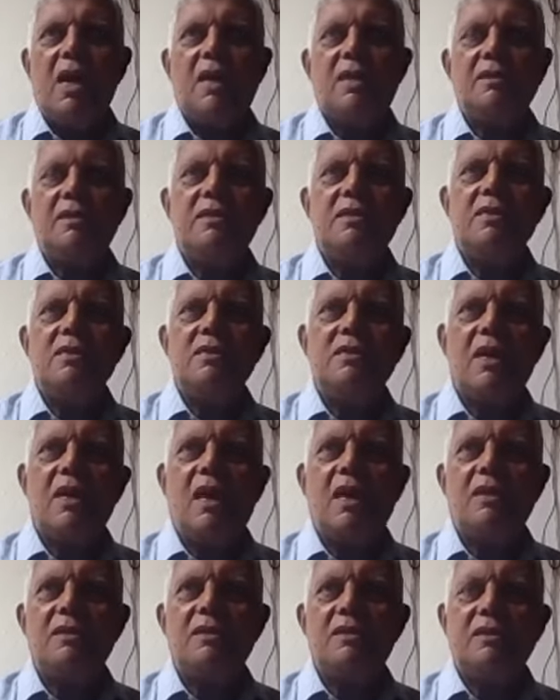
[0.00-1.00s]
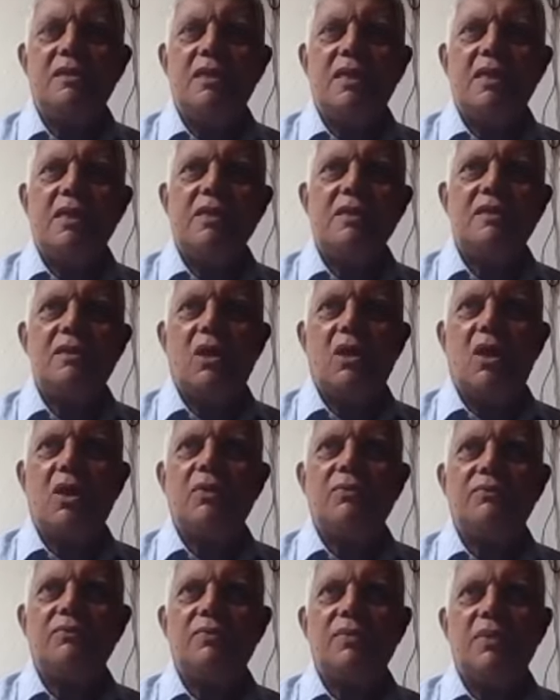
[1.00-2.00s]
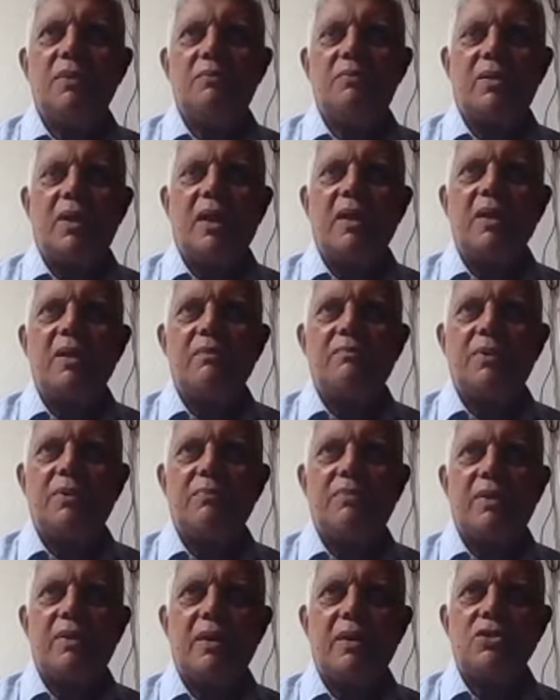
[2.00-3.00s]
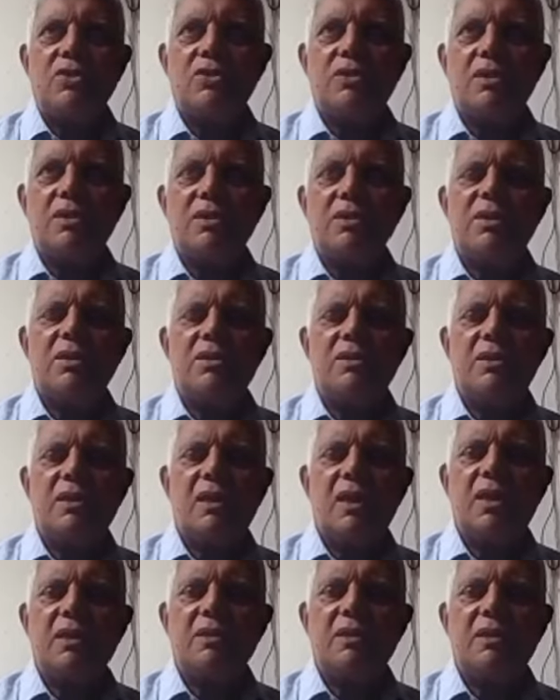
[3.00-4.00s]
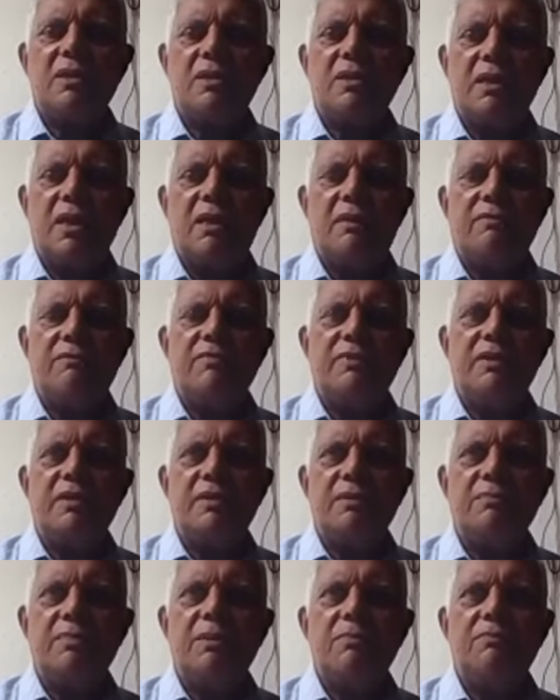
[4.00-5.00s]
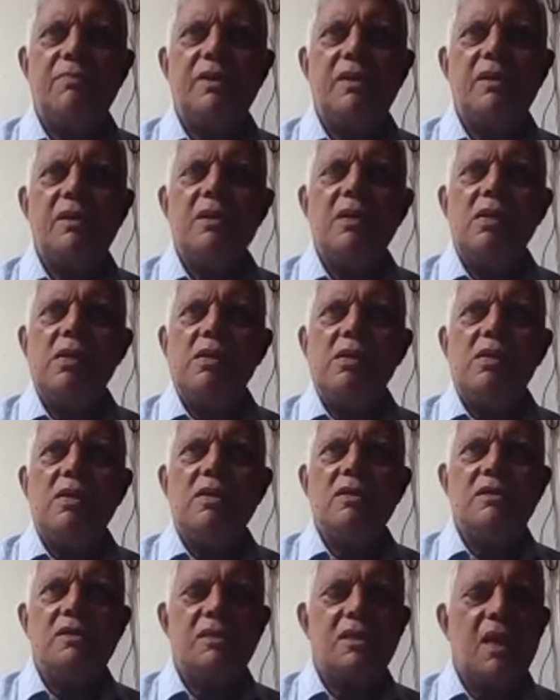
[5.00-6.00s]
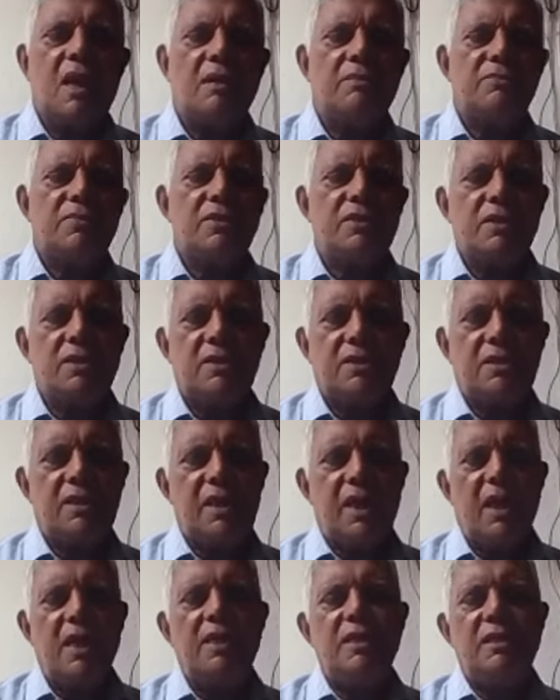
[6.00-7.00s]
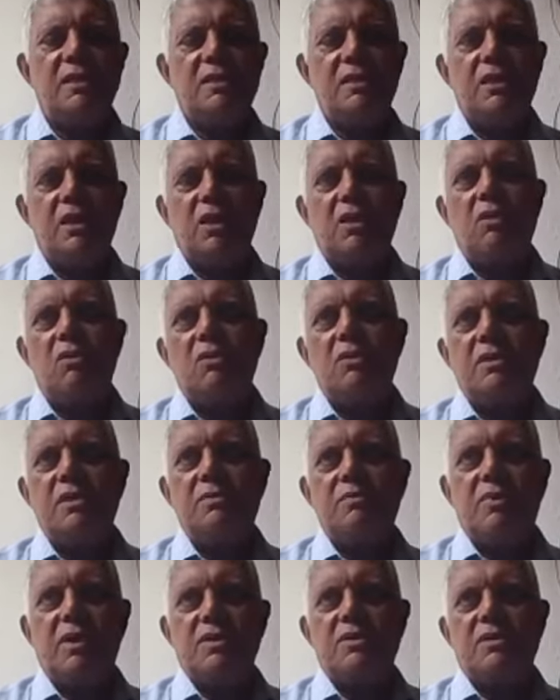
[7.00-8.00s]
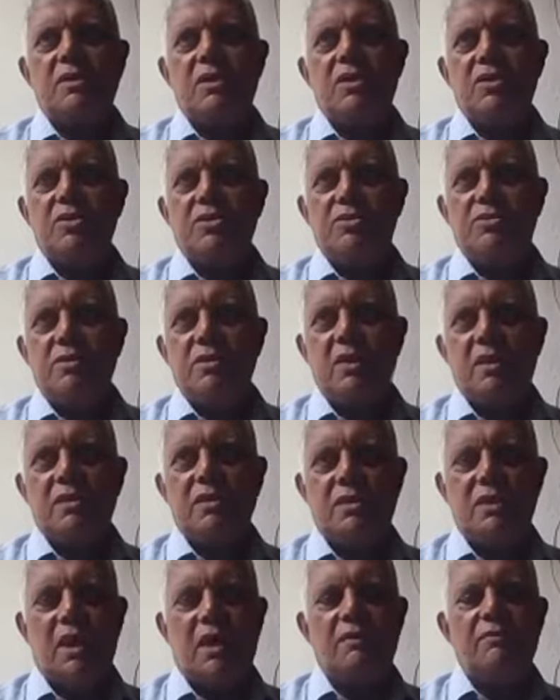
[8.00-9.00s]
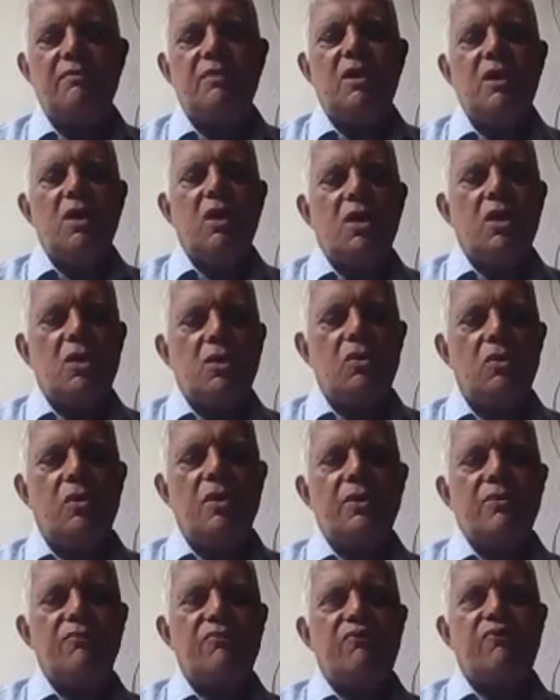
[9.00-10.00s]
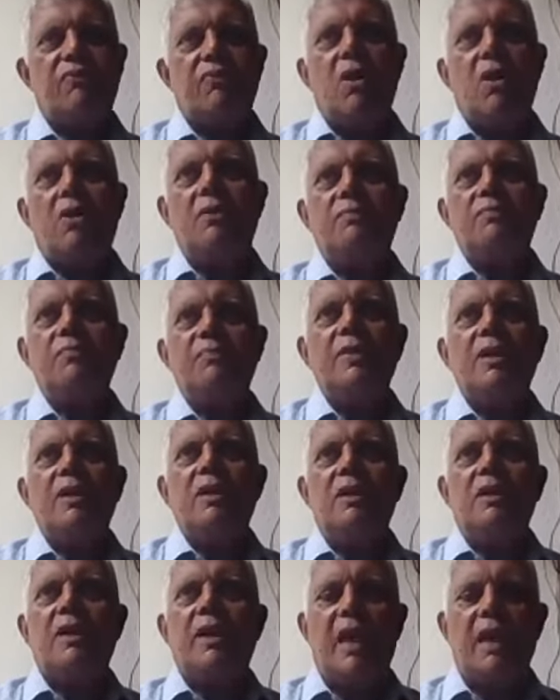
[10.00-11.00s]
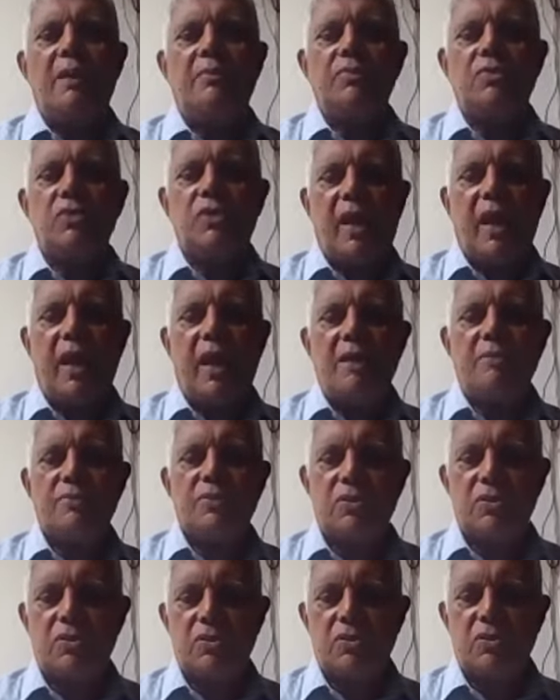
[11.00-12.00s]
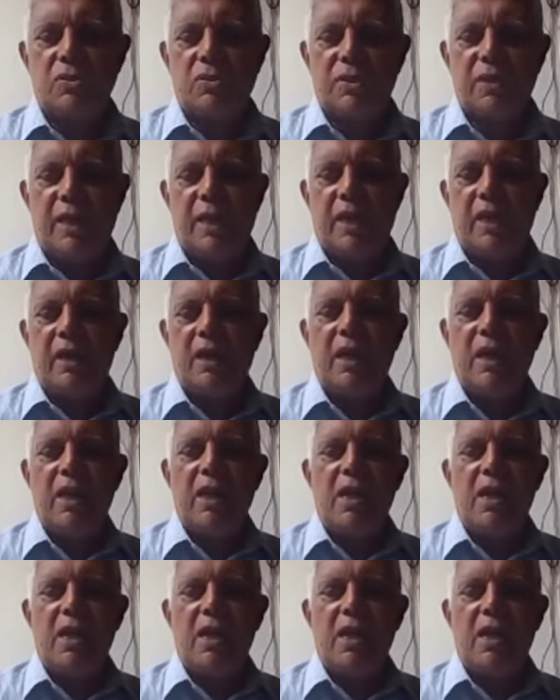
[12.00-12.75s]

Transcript: And these are the days of the bridal preparation, just like the dove. We remember in Psalm 68, the golden-breasted dove going from camp to camp, so to say.